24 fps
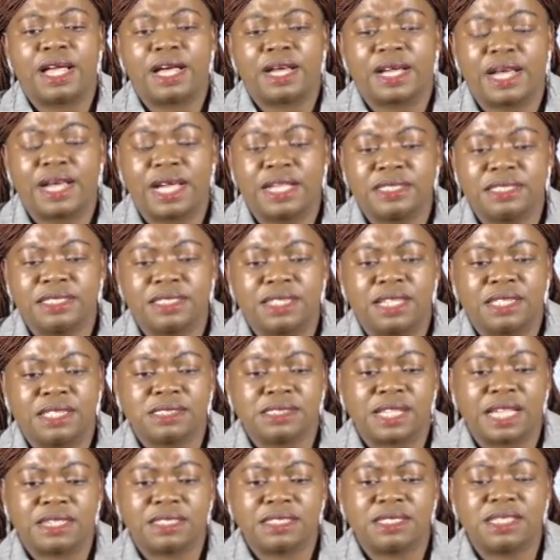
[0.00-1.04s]

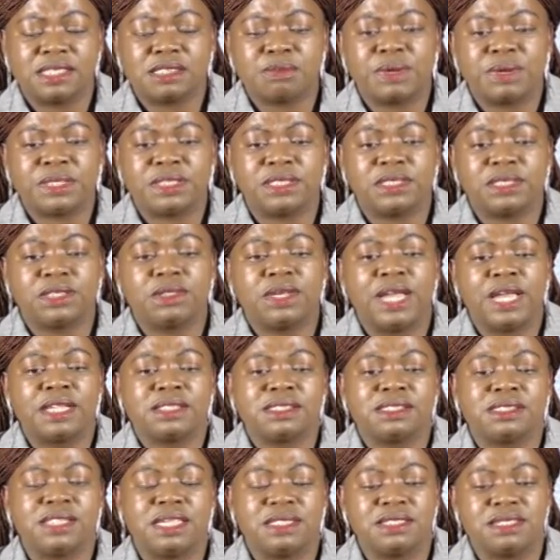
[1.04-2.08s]
candidates at this particular
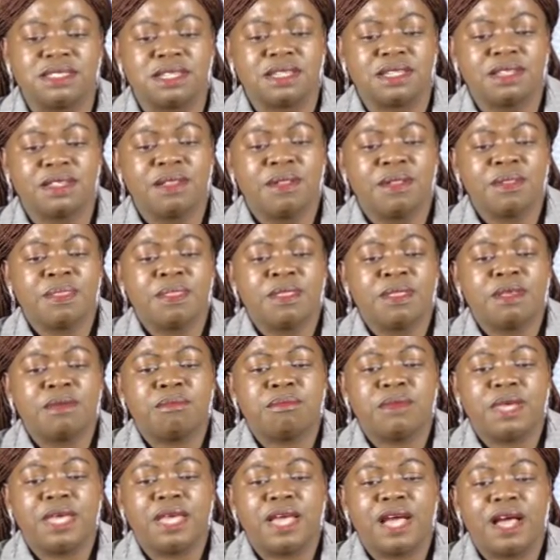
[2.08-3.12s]
sitting
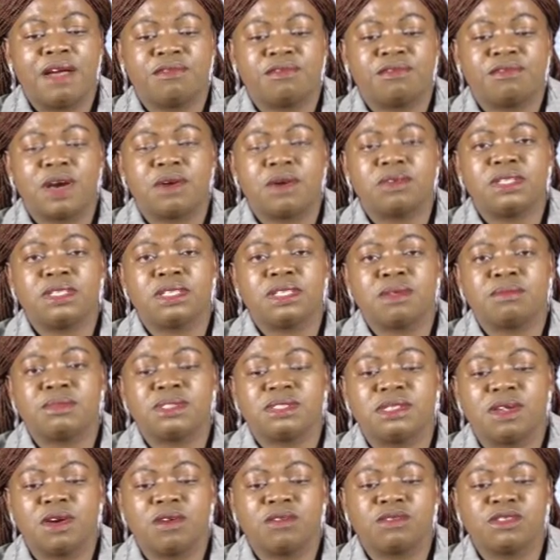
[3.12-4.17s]
may have found
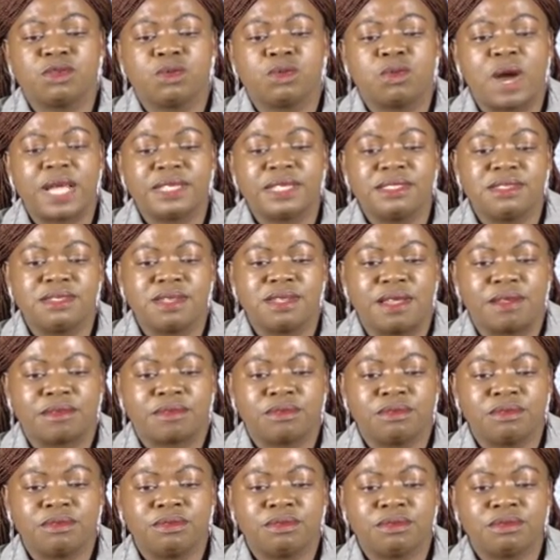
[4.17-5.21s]
themselves wanting.
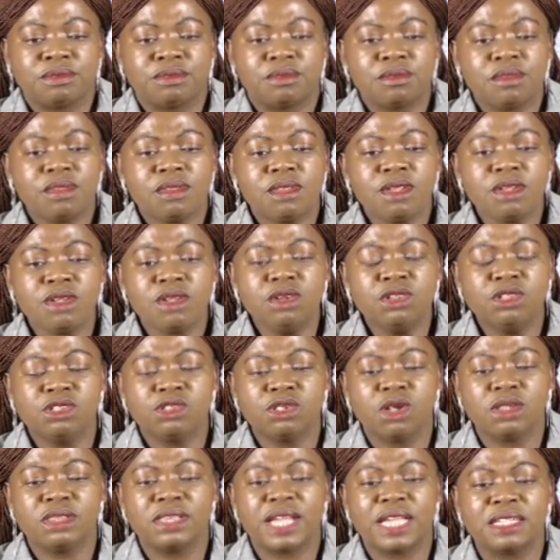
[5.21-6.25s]

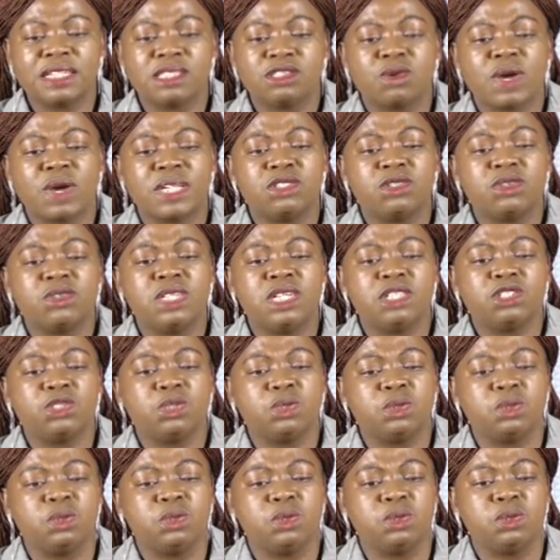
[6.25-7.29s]
So that is what you need
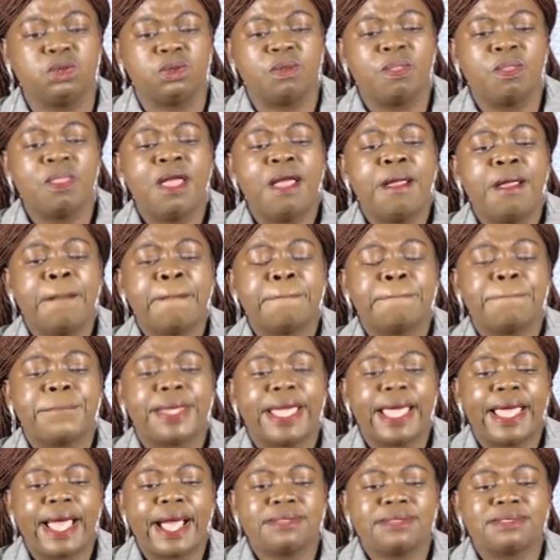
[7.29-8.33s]
to do.
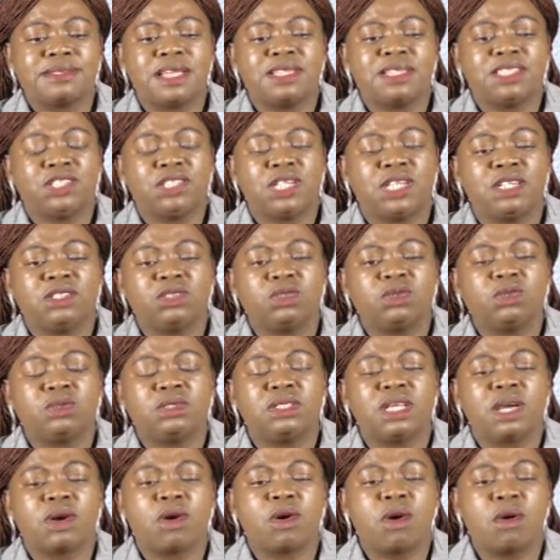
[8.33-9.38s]
Pay attention to
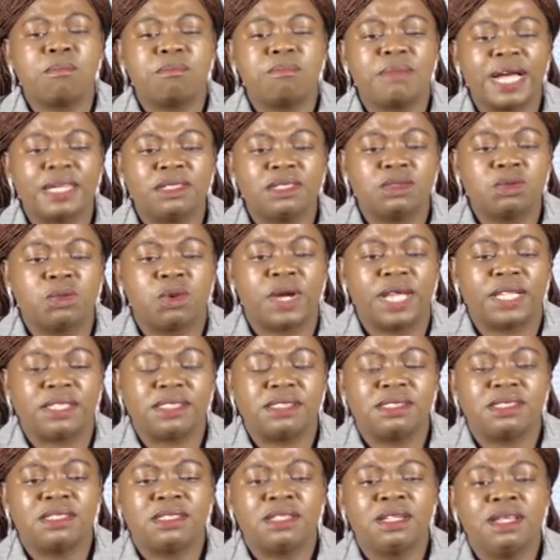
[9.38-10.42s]
the command
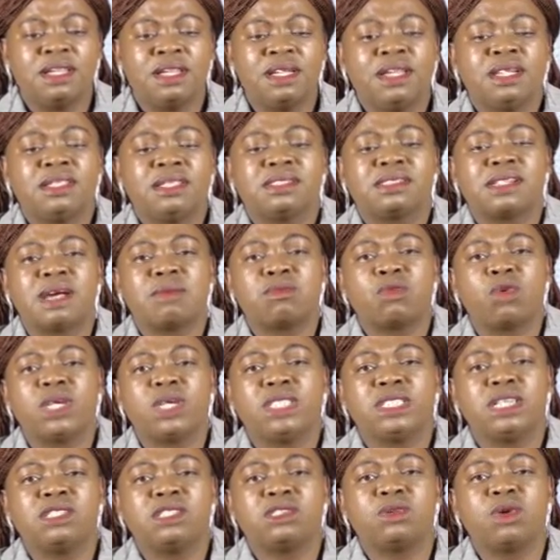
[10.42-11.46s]
words. Some
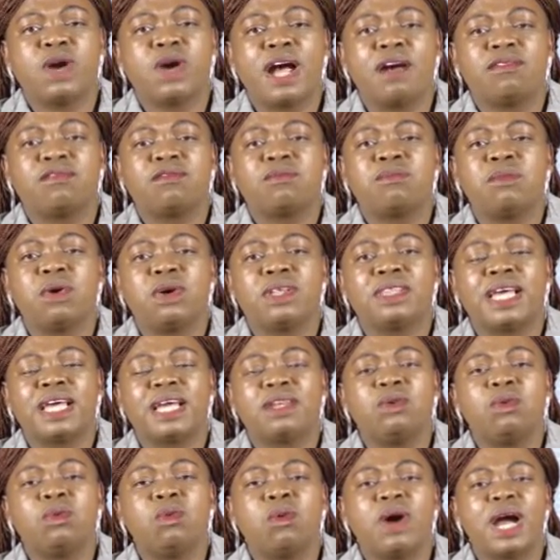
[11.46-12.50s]
questions will have more
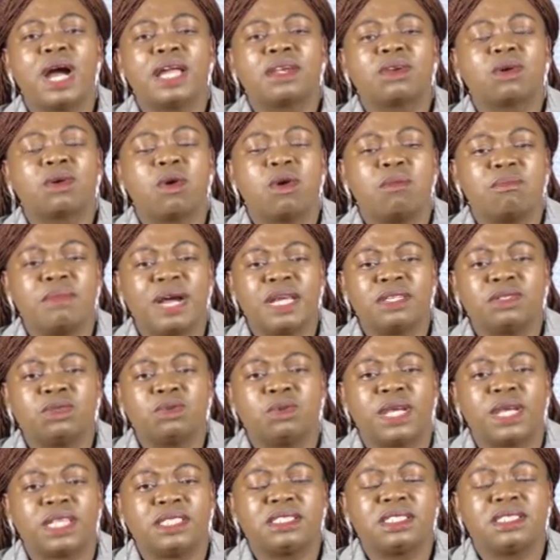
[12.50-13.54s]
than one command
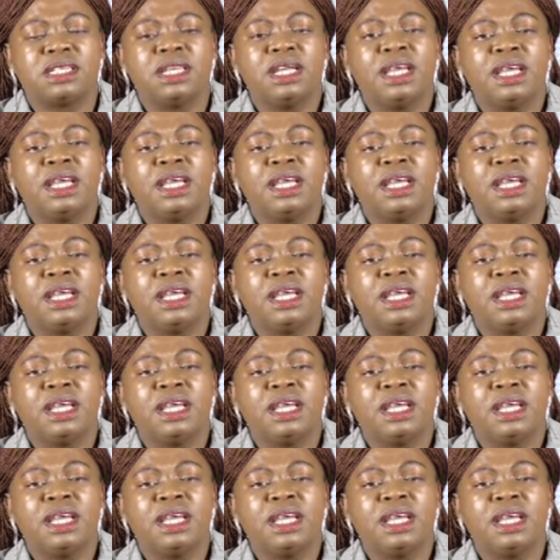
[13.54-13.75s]
word.